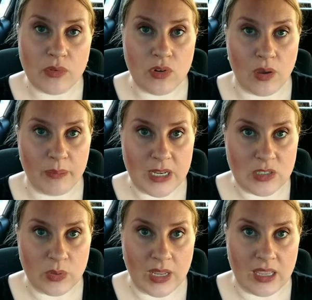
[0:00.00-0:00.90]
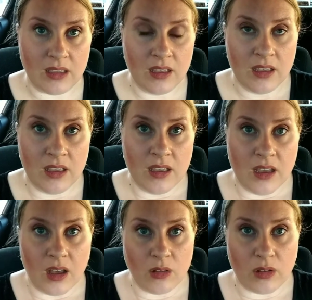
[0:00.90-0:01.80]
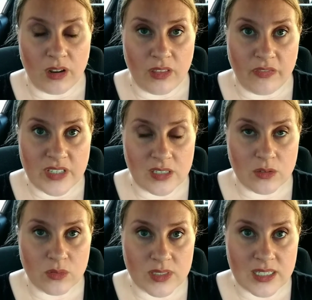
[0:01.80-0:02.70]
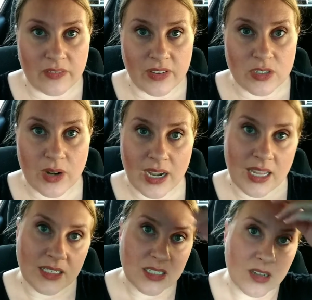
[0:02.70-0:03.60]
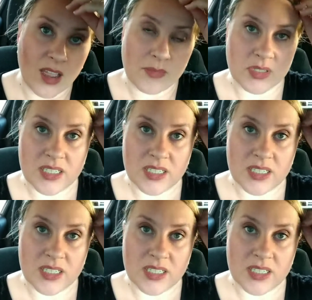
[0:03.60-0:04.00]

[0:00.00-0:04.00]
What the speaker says: I will not be doing a whole lot of the physical stuff at training tonight.